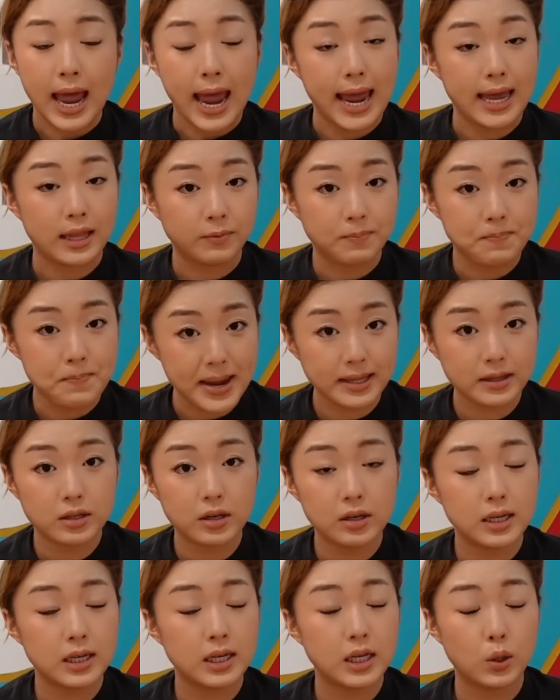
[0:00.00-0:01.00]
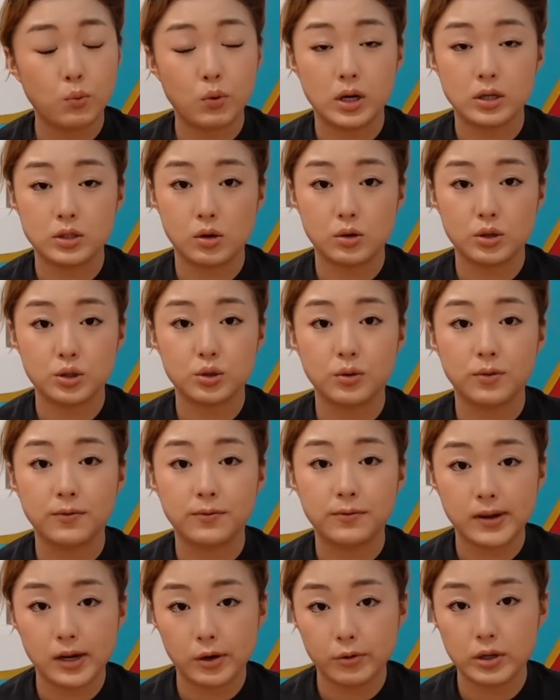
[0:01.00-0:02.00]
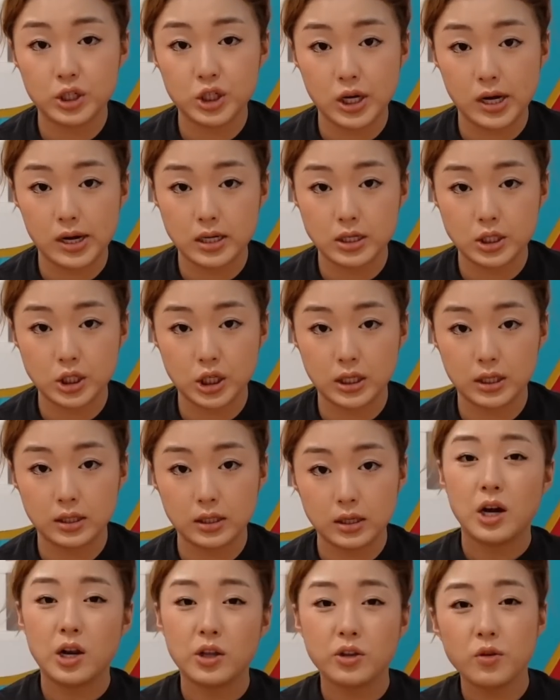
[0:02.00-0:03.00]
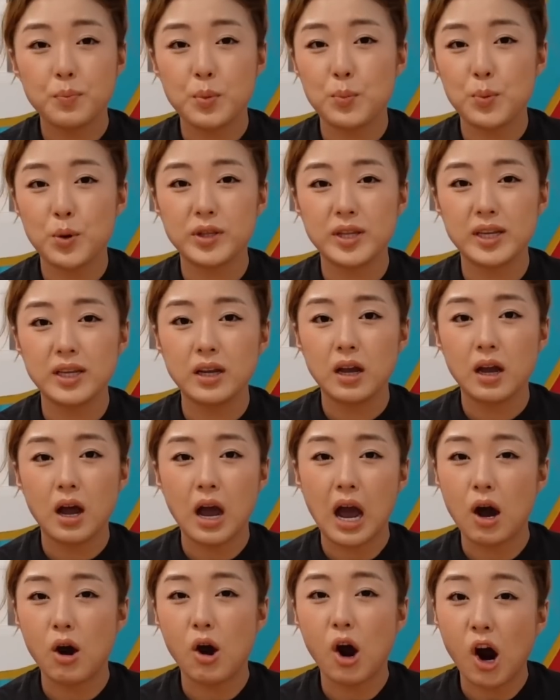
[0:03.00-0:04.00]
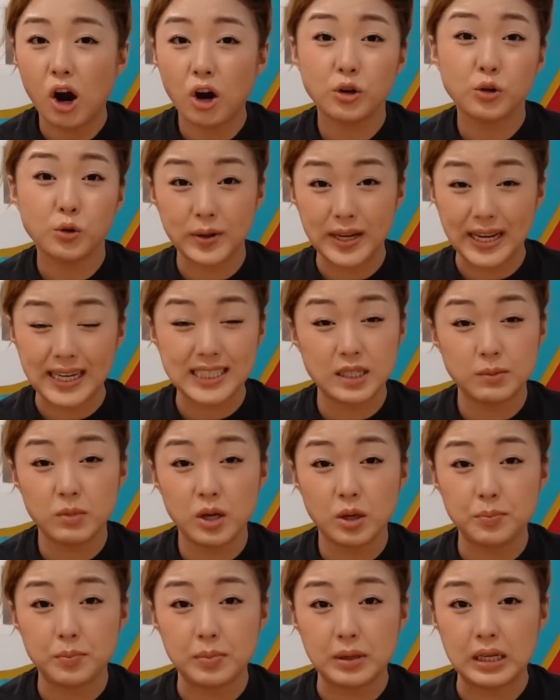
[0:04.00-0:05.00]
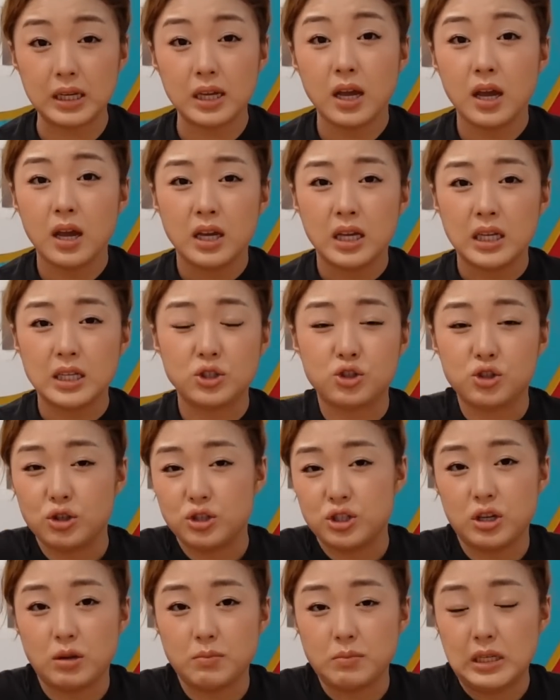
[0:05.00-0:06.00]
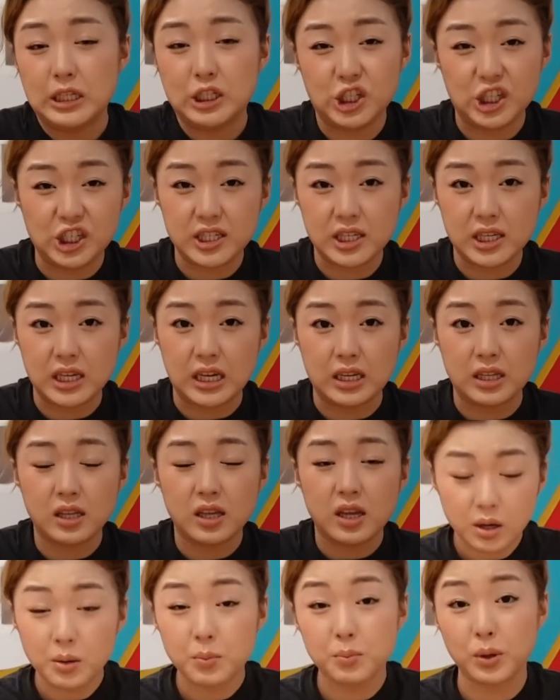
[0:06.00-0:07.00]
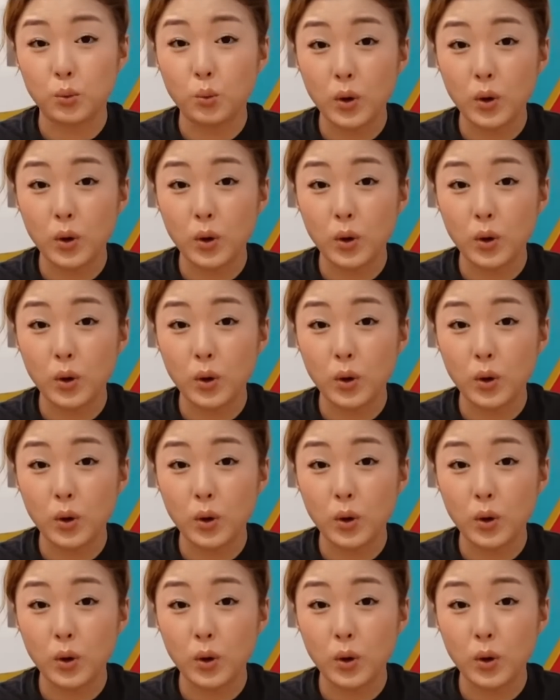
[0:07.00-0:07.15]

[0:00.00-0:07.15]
and mentally it was also very challenging. A lot of people think, how hard could eczema be? It's just some itchy skin. But